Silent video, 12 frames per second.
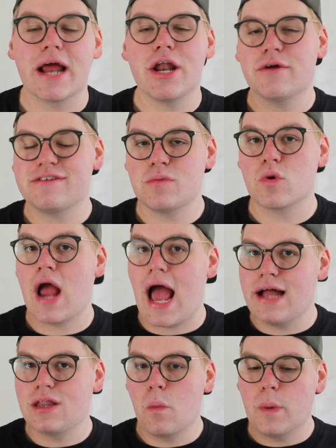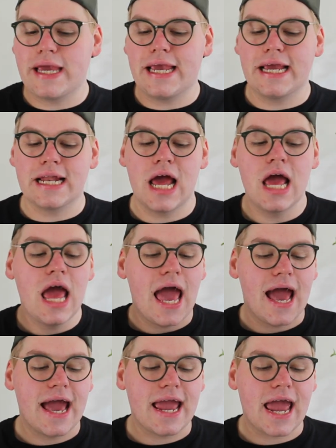I know it's more Halloween,
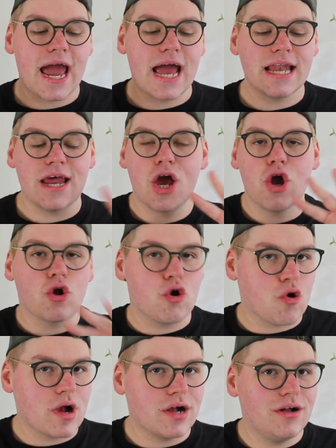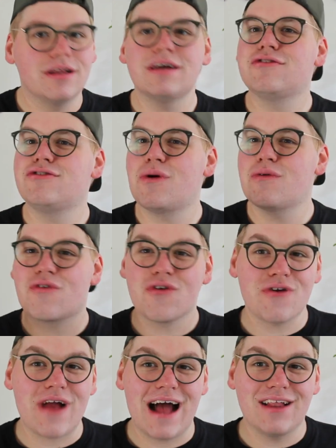and Kringle is known for
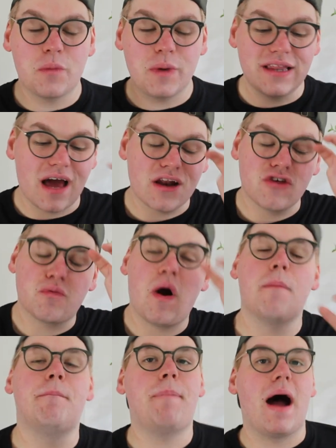their Halloween line as well.